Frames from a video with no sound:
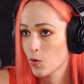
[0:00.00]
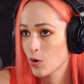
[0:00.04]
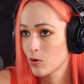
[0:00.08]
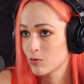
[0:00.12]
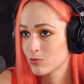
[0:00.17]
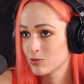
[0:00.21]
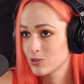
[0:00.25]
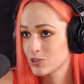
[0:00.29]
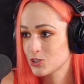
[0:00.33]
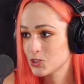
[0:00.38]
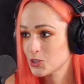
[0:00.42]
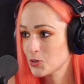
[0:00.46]

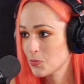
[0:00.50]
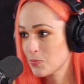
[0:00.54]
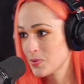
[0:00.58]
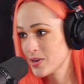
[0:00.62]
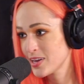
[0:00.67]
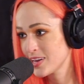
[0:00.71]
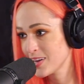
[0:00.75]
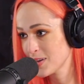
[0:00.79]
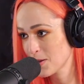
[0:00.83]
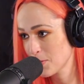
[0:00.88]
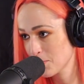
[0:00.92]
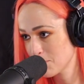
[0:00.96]
Won't you
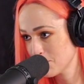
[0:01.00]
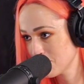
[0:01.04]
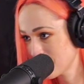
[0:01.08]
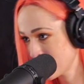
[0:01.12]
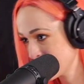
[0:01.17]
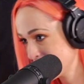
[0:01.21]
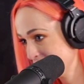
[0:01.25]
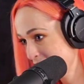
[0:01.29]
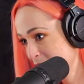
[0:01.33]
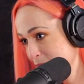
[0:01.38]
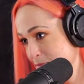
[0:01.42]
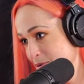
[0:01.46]
be my
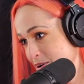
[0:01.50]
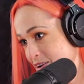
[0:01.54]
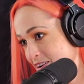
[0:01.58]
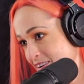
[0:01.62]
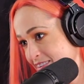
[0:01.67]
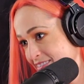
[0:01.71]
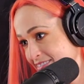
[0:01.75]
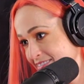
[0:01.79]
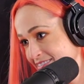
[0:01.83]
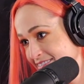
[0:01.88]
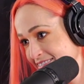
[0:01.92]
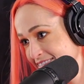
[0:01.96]
neighbor?
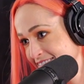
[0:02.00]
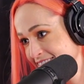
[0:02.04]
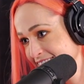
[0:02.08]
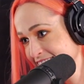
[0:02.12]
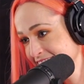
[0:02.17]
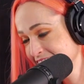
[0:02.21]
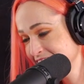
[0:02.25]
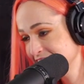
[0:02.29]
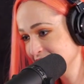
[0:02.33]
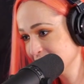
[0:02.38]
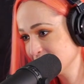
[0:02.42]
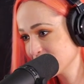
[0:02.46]

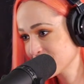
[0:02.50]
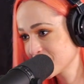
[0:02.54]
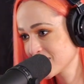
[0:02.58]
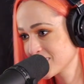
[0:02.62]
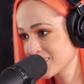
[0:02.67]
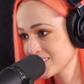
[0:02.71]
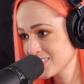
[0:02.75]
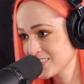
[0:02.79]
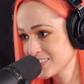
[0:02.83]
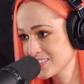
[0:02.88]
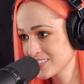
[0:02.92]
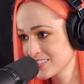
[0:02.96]
Do you know what that
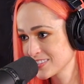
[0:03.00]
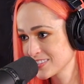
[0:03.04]
is,